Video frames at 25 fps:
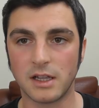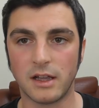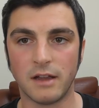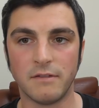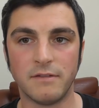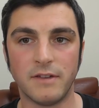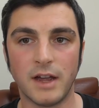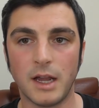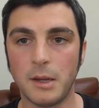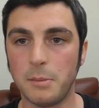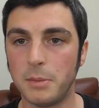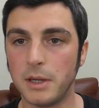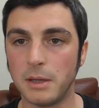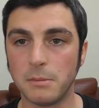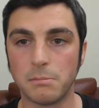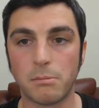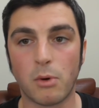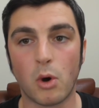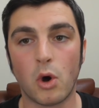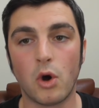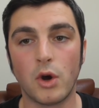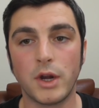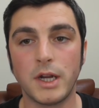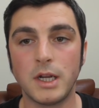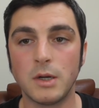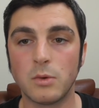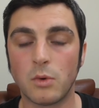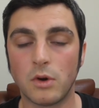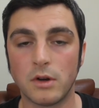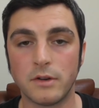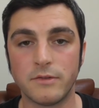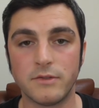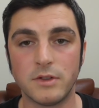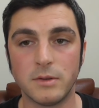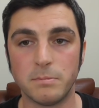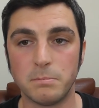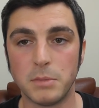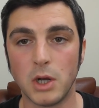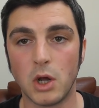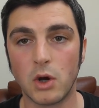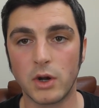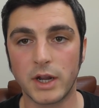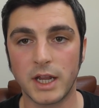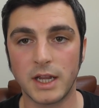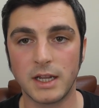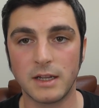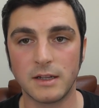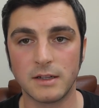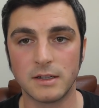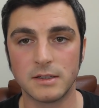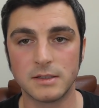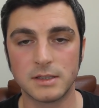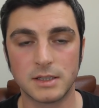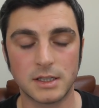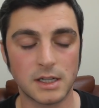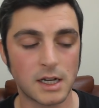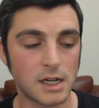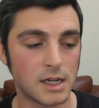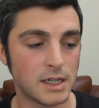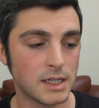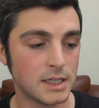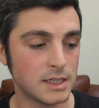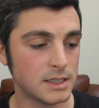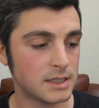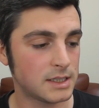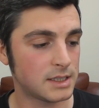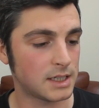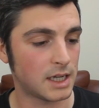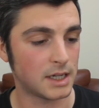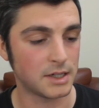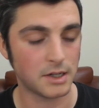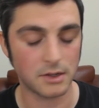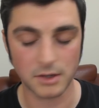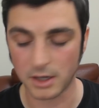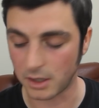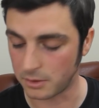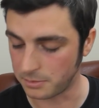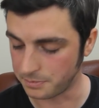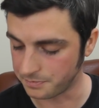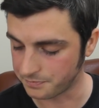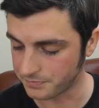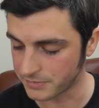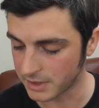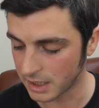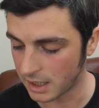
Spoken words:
like Vaping Point, one of the blogging sites. I don't know.